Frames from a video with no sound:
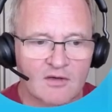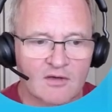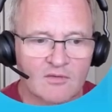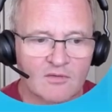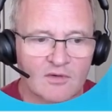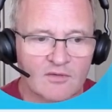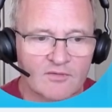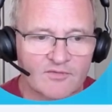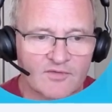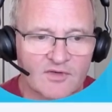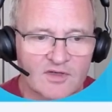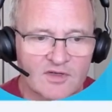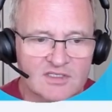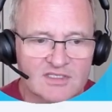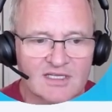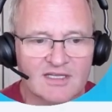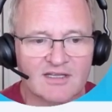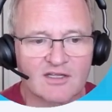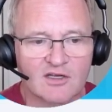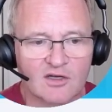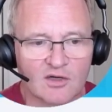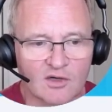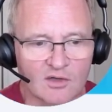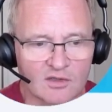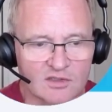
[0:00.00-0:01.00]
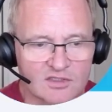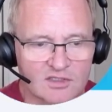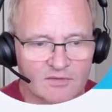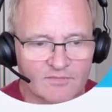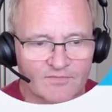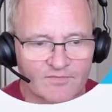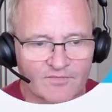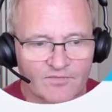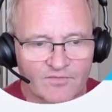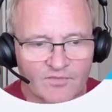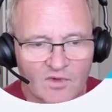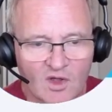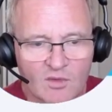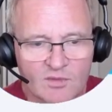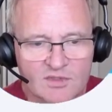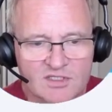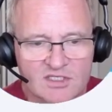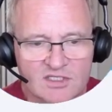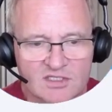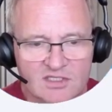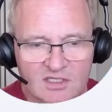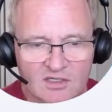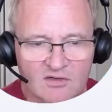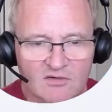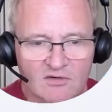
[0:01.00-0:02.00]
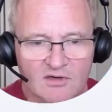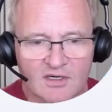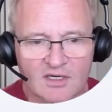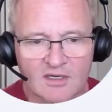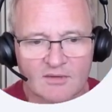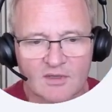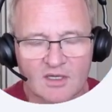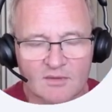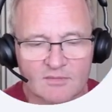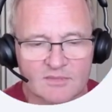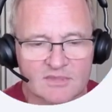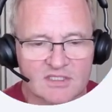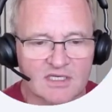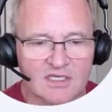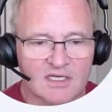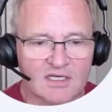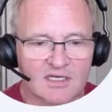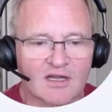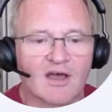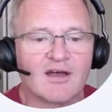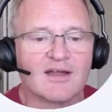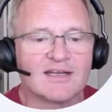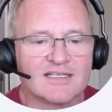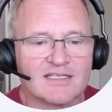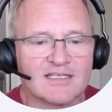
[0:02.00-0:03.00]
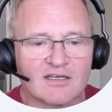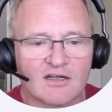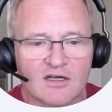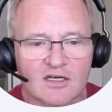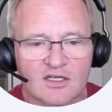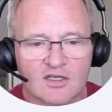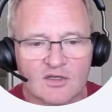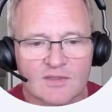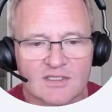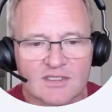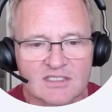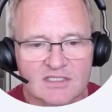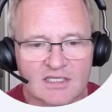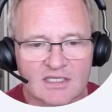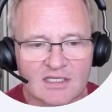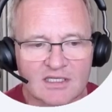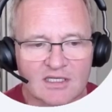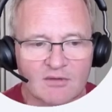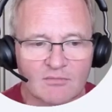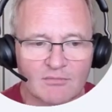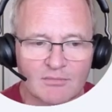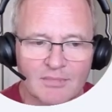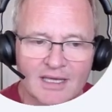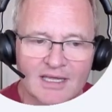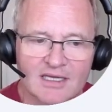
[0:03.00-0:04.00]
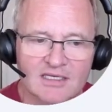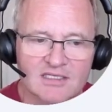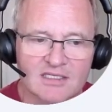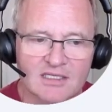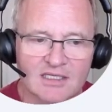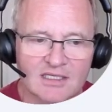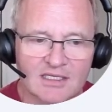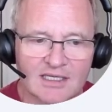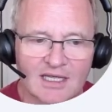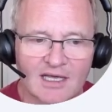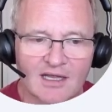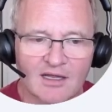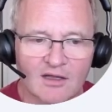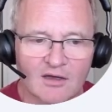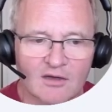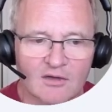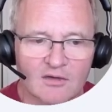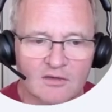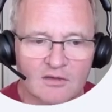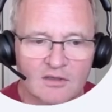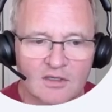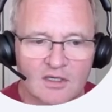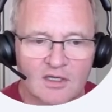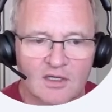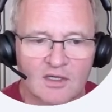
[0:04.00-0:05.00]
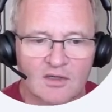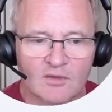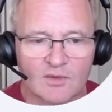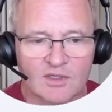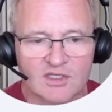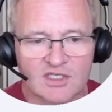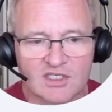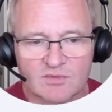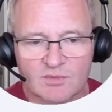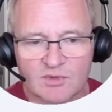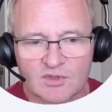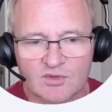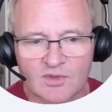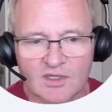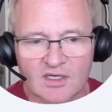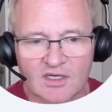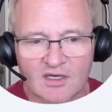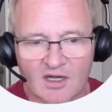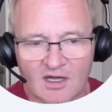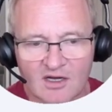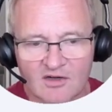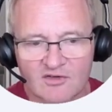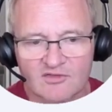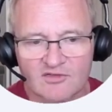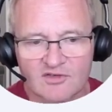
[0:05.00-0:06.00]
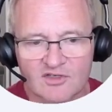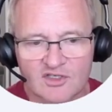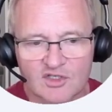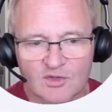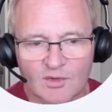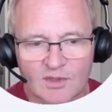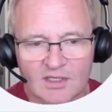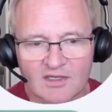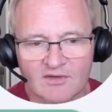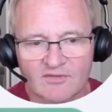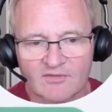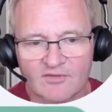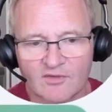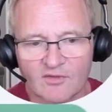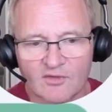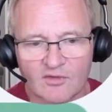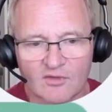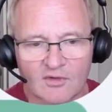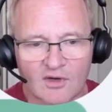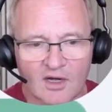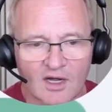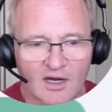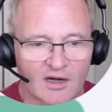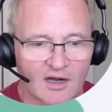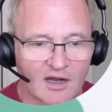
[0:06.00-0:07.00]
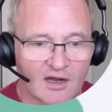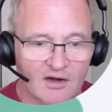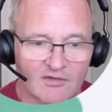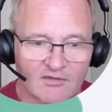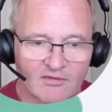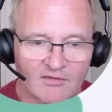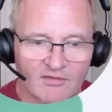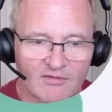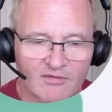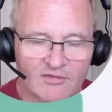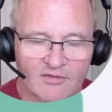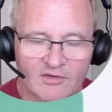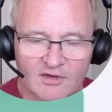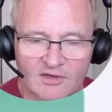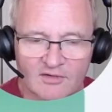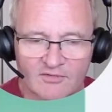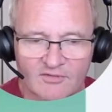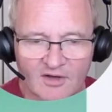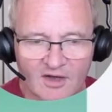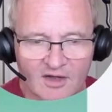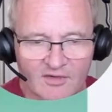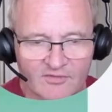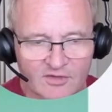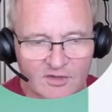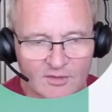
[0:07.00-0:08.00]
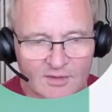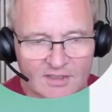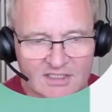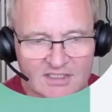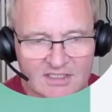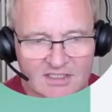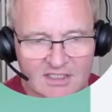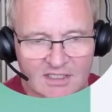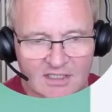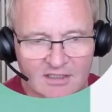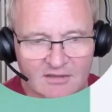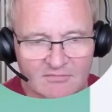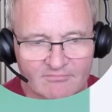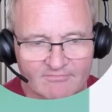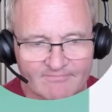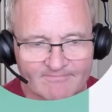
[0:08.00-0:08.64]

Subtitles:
Well, firstly, the cost. Home Assistant Green comes in at $99 USD compared to the Yellow, which is between $124 and $135 USD.